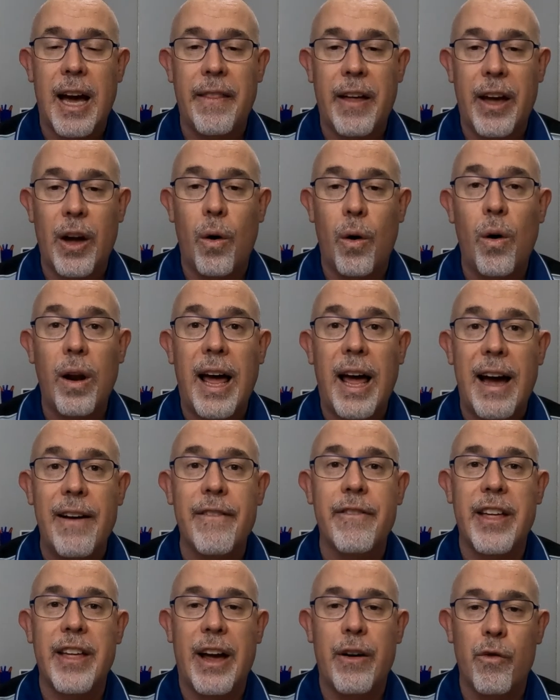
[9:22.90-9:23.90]
and they all
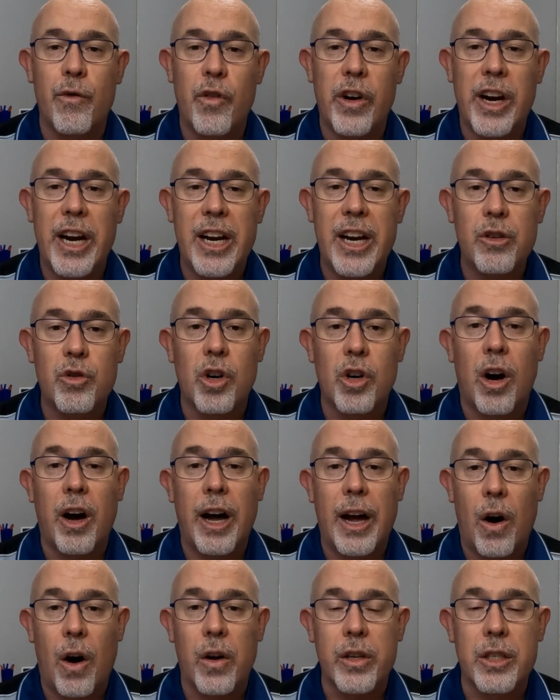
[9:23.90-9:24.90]
have that rear
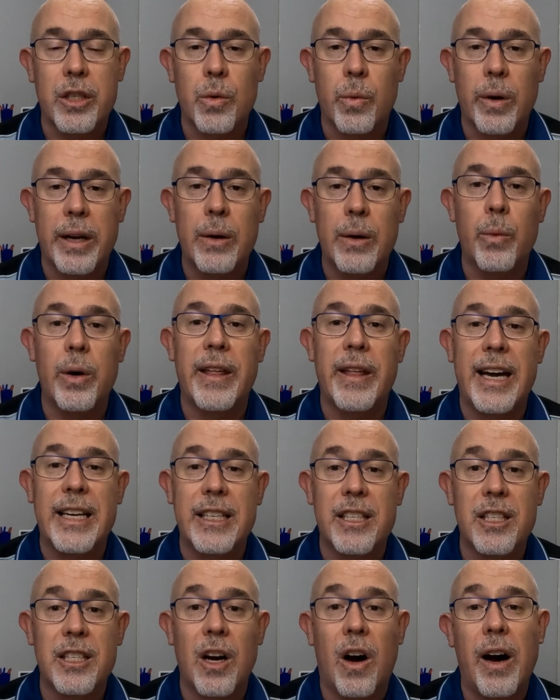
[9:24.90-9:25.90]
dry ensuite with a
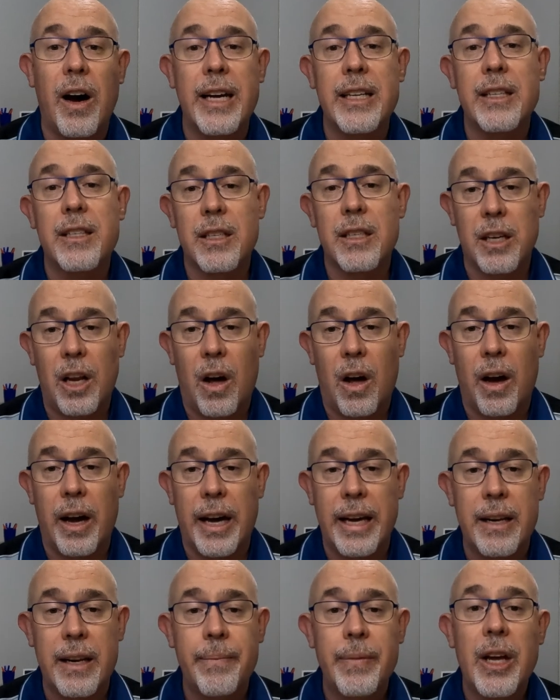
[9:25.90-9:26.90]
side
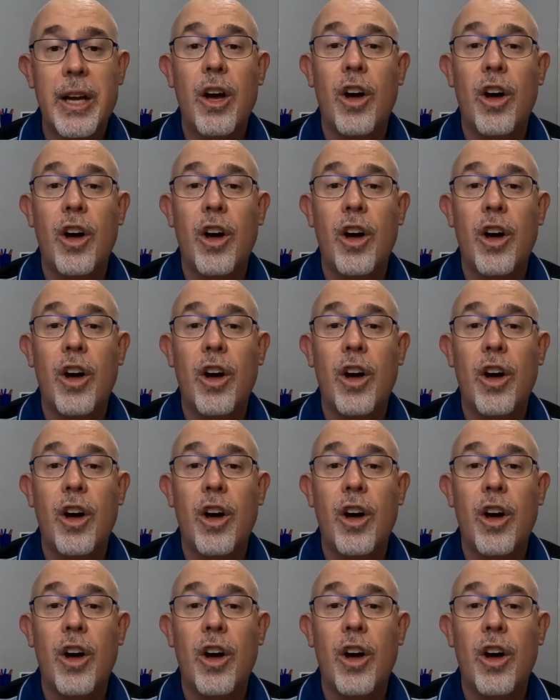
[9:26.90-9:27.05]
slide